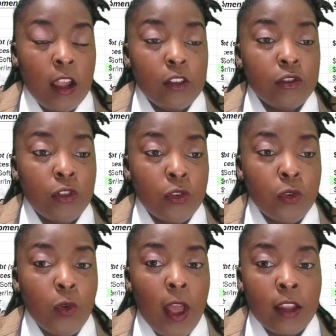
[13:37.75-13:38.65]

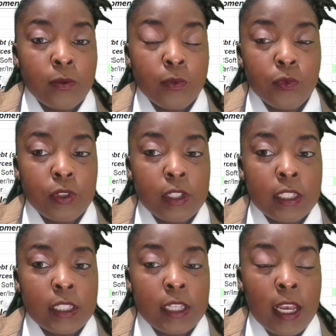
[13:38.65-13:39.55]
So at the
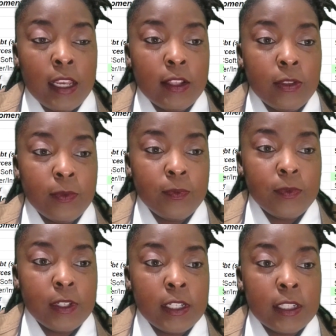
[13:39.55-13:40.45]
site,
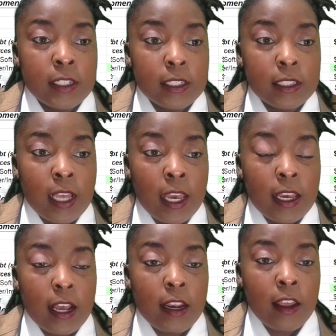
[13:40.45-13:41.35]
it looks like
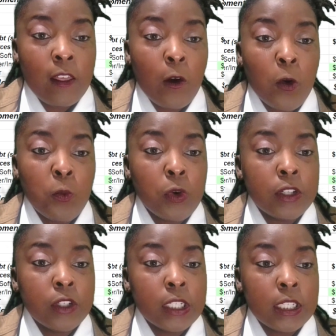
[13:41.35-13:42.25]
another home was
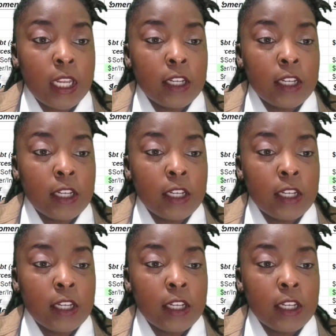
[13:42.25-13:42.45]
on the site.